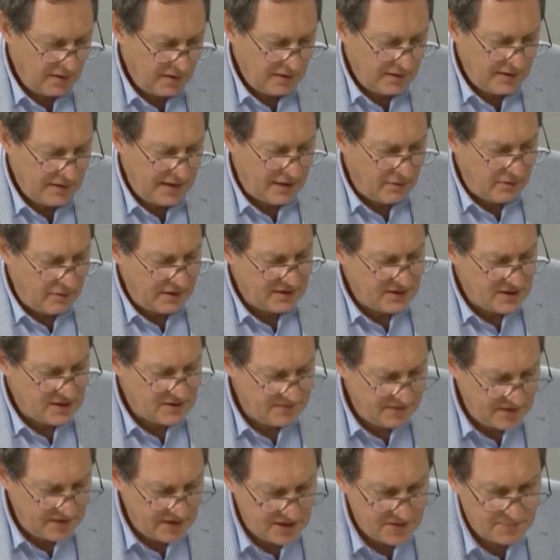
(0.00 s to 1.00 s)
Now, in this
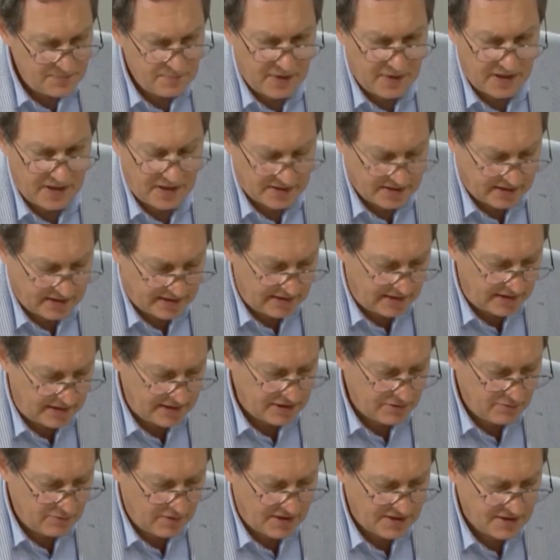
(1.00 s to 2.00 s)
first part, I'd like
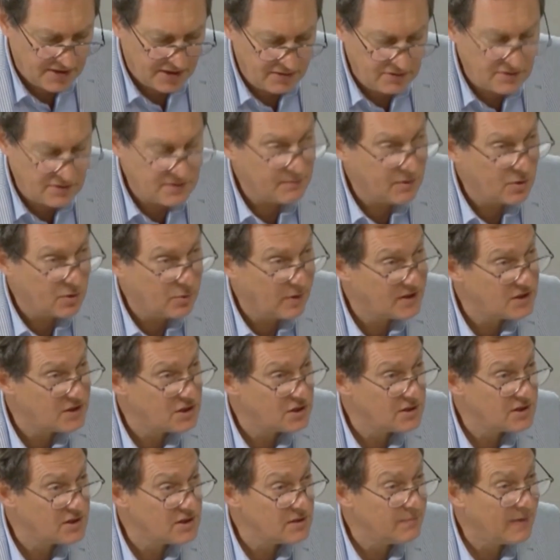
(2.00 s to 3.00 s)
to ask you some
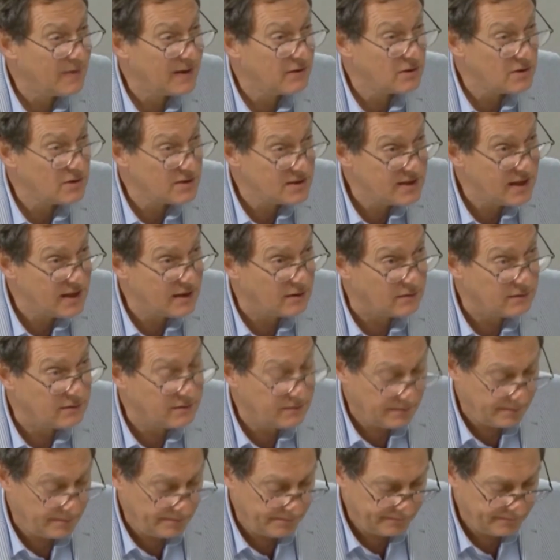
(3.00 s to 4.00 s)
questions about yourself.